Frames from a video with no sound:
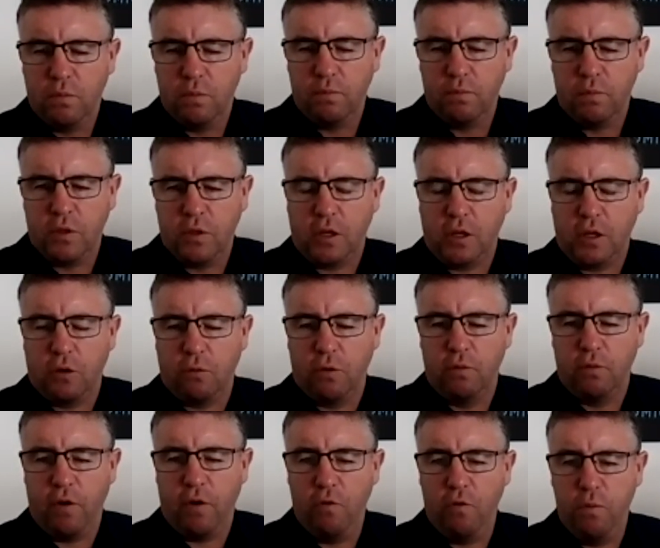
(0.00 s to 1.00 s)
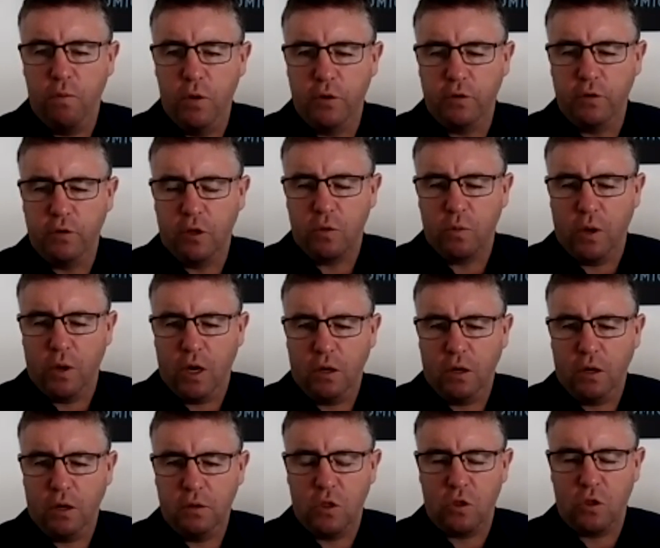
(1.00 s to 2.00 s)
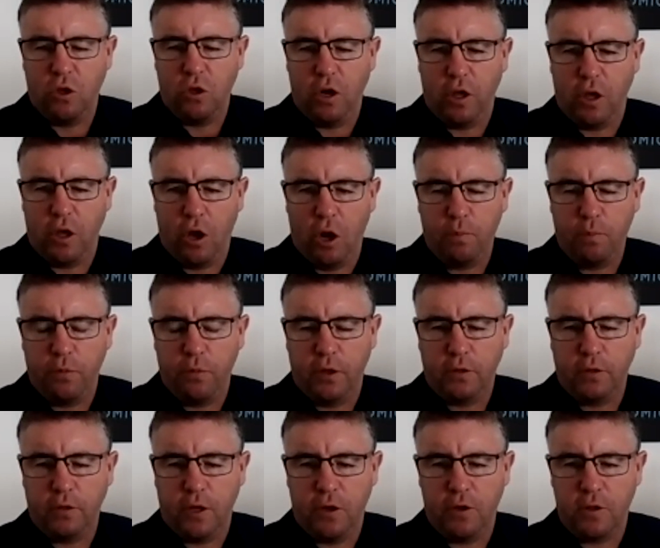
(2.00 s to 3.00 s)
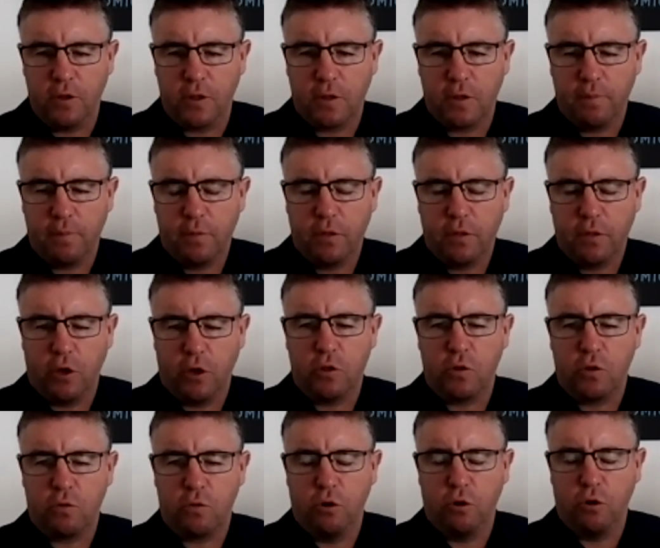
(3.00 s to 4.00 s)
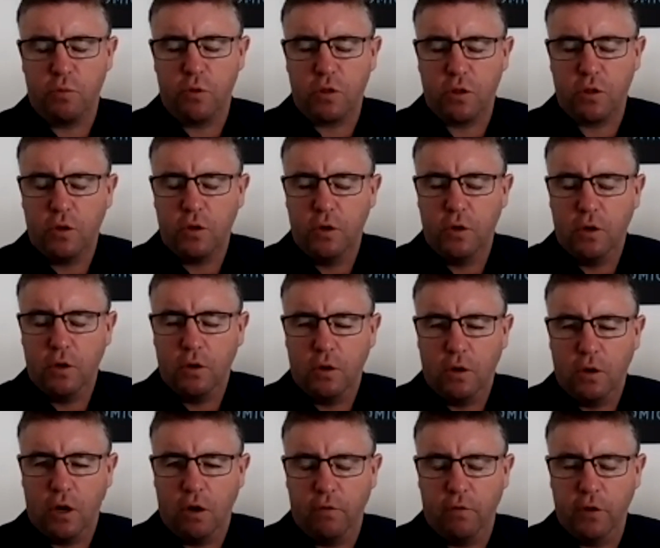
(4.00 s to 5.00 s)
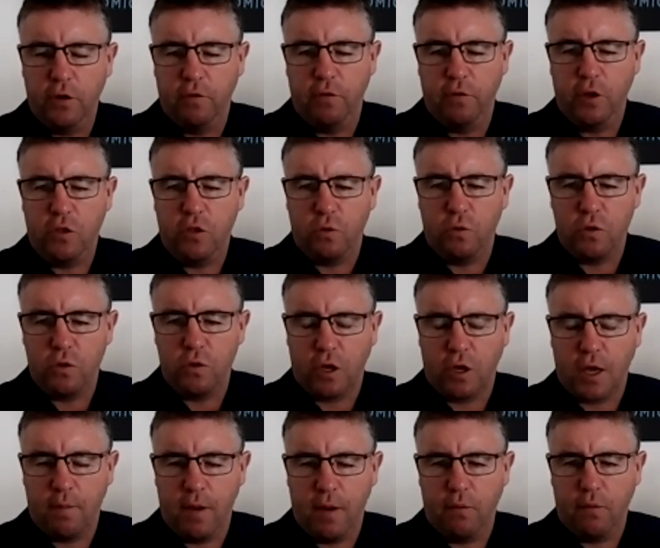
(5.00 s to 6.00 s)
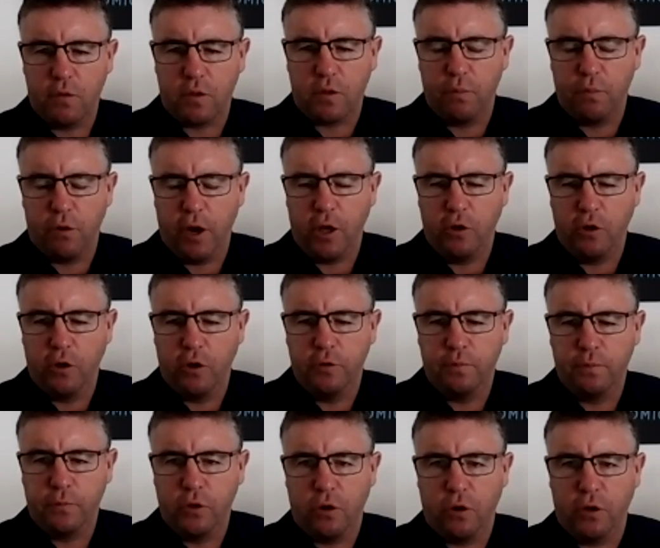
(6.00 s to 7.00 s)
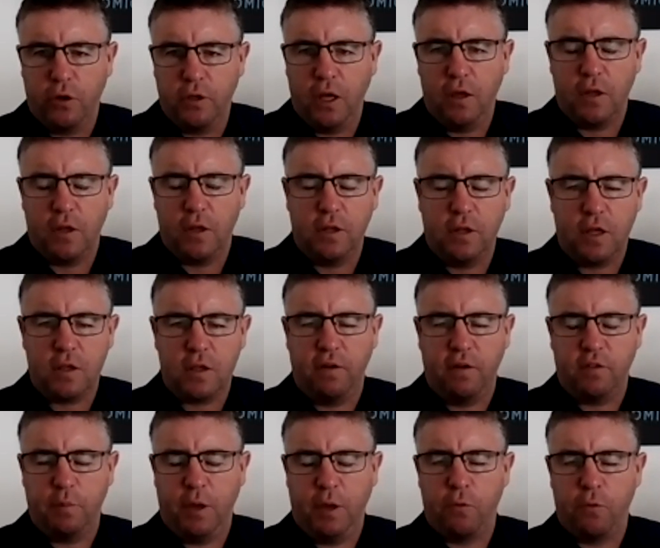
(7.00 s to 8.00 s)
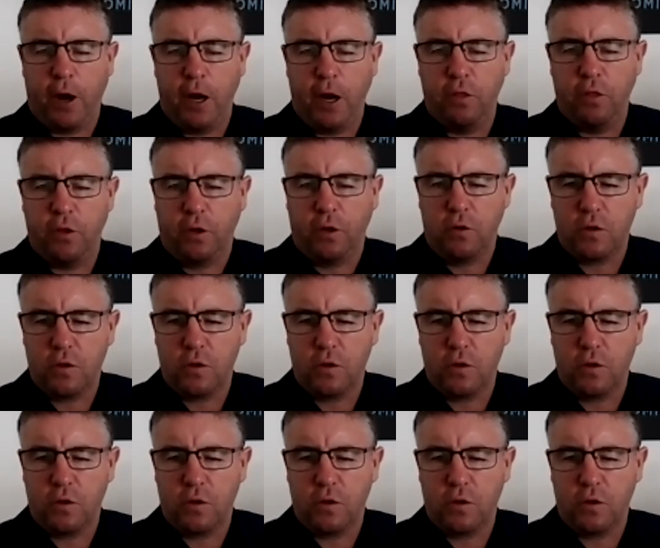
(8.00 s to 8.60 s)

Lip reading: sector involvement as well. You'd certainly hope that those groups of individuals come up with some pretty good ideas, and it doesn't have to be grand things.